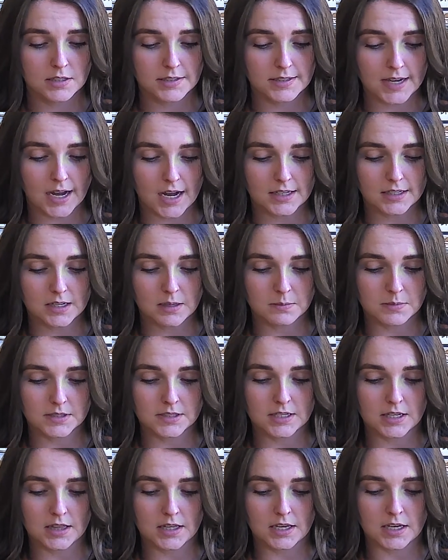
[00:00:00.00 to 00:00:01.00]
Dad comes
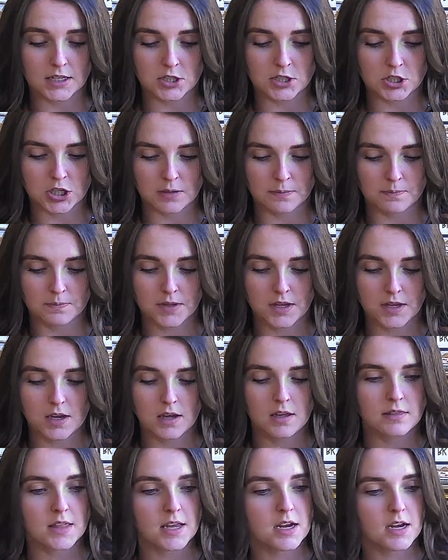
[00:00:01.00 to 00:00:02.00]
into the kitchen.
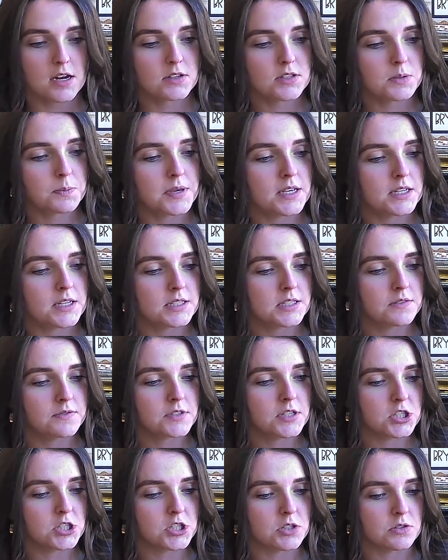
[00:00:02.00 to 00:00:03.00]
There's a piece of
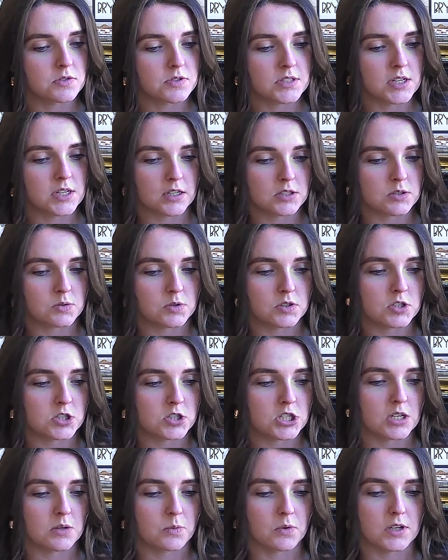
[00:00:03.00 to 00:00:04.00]
tissue stuck to his
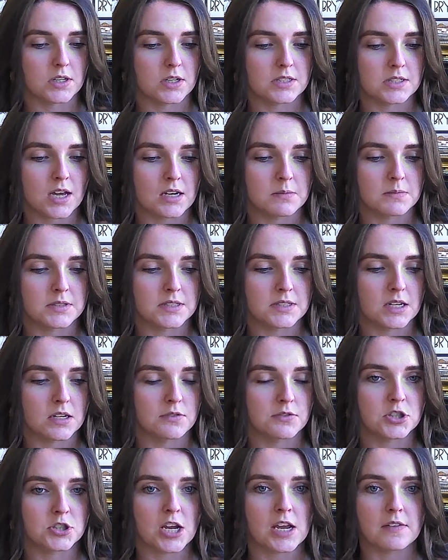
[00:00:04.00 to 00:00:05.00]
chin where he's cut
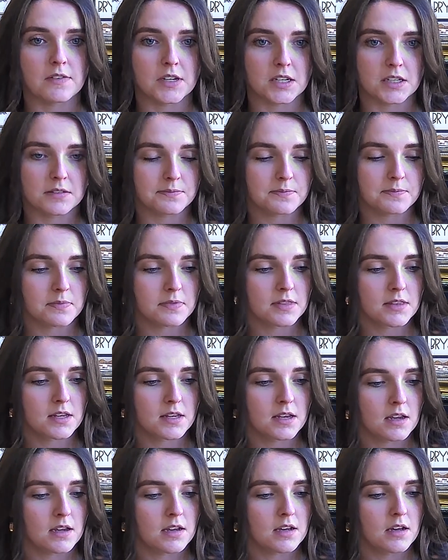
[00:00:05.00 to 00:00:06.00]
himself shaving.
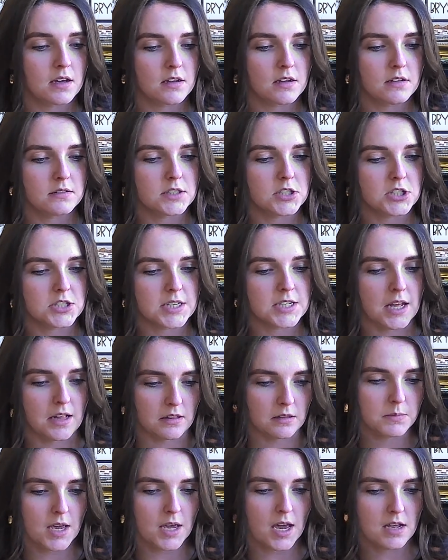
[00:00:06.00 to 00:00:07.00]
Did you tell
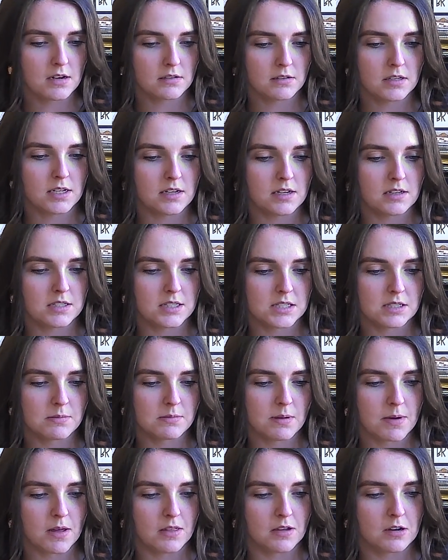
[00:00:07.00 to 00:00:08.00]
him yet? He asks
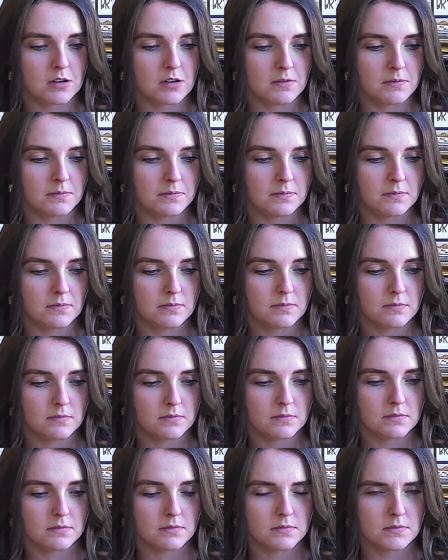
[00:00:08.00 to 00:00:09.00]
my mother.
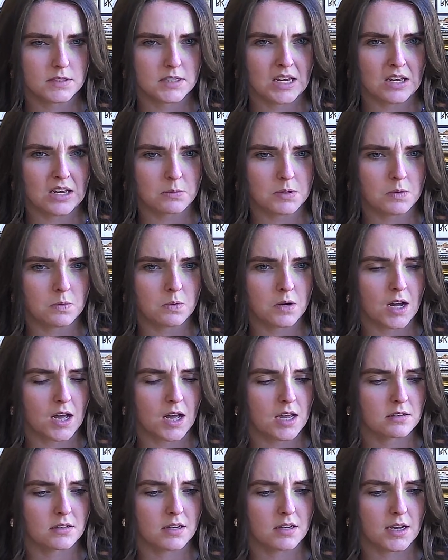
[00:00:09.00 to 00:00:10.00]
Tell me
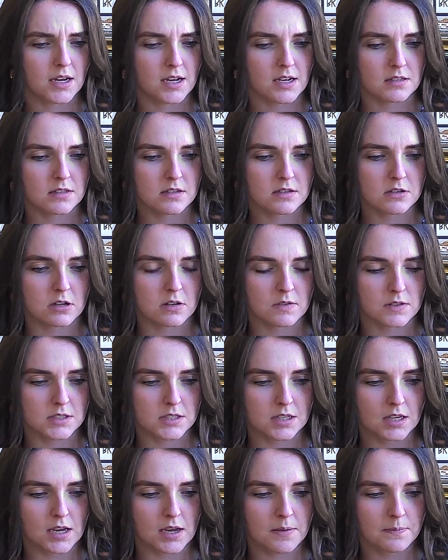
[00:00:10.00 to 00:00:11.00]
what? I ask
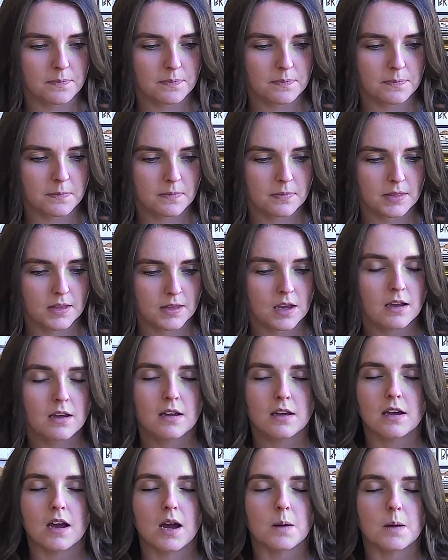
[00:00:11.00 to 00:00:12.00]
nervously.
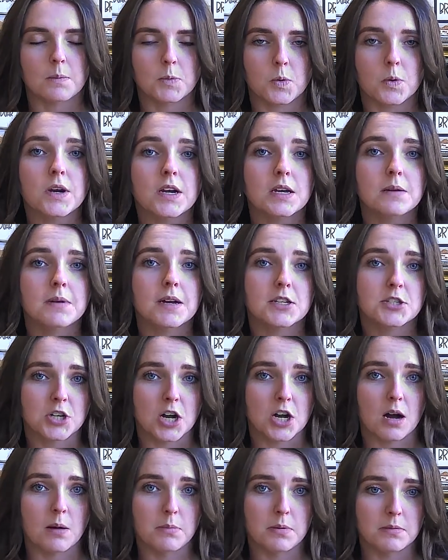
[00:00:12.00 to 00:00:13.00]
I'm quitting my
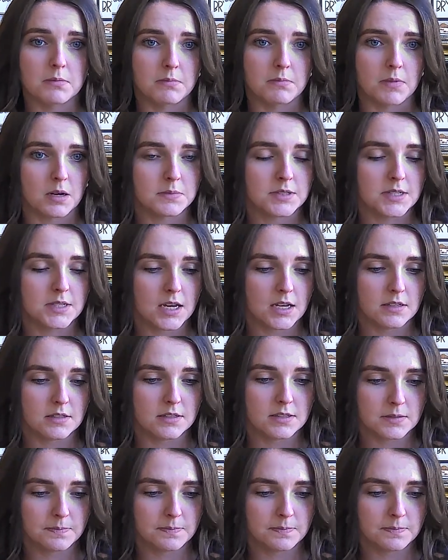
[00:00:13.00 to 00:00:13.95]
job, Mom says.